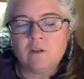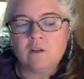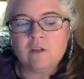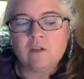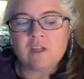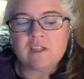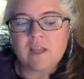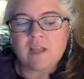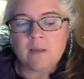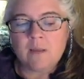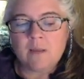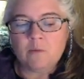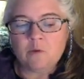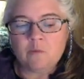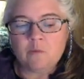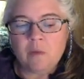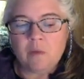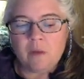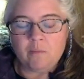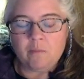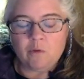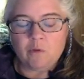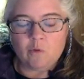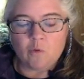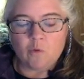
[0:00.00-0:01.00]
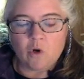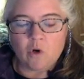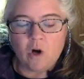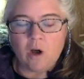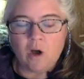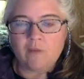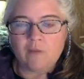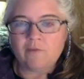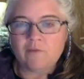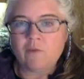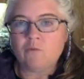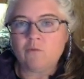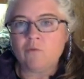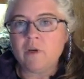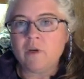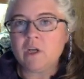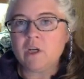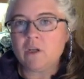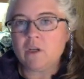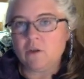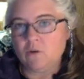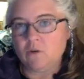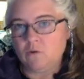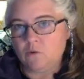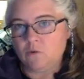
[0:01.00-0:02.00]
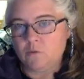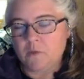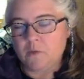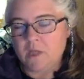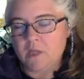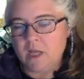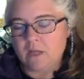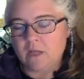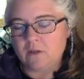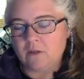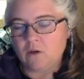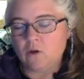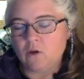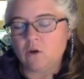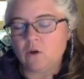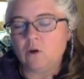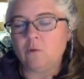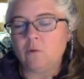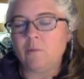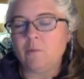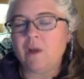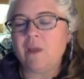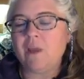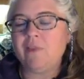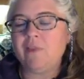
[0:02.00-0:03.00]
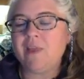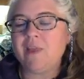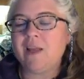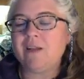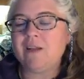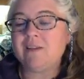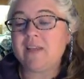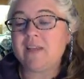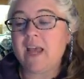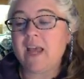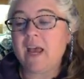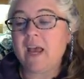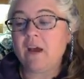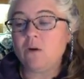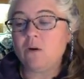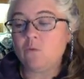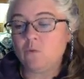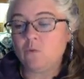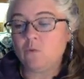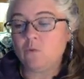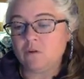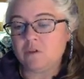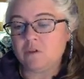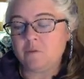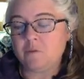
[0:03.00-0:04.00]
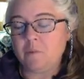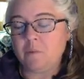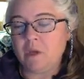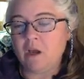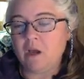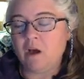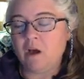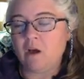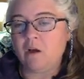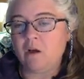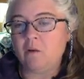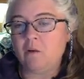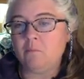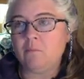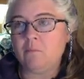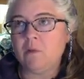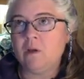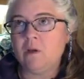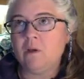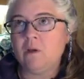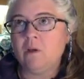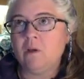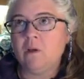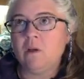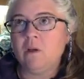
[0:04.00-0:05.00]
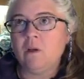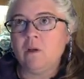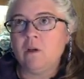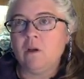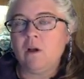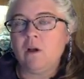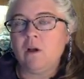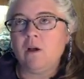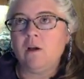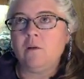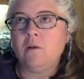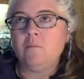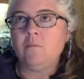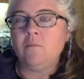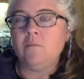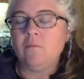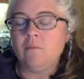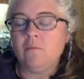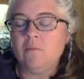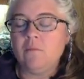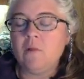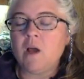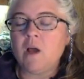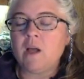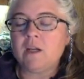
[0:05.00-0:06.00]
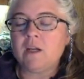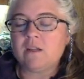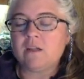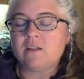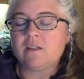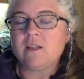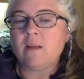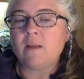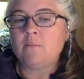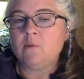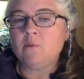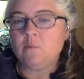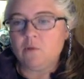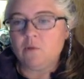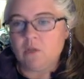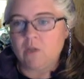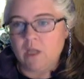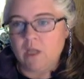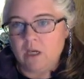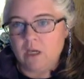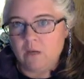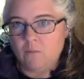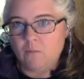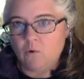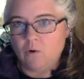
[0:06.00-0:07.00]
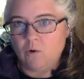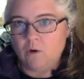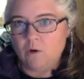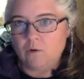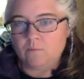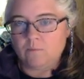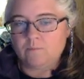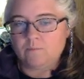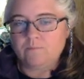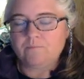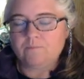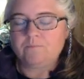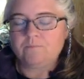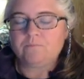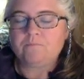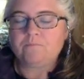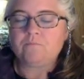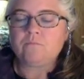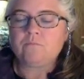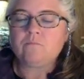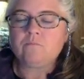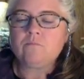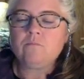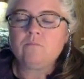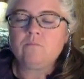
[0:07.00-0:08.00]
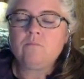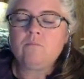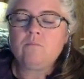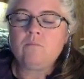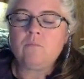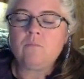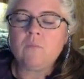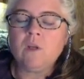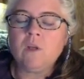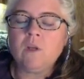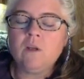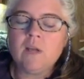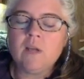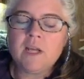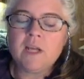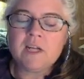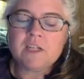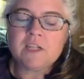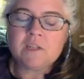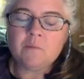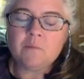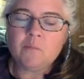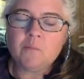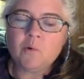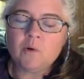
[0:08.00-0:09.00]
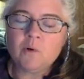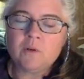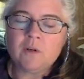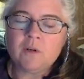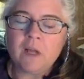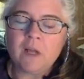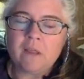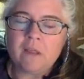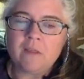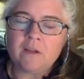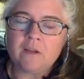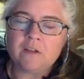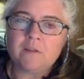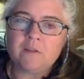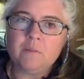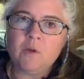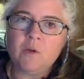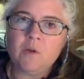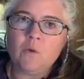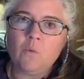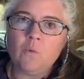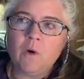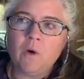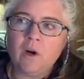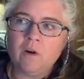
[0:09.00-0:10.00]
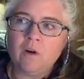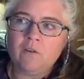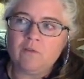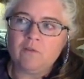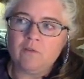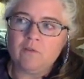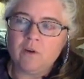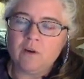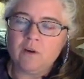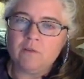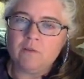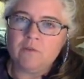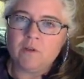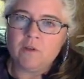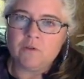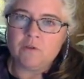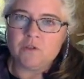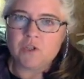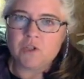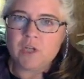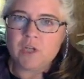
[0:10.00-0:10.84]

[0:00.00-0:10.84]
disabled people were often ridiculed with that term, and that is how words become not acceptable anymore. And it's important, I think, to be aware of those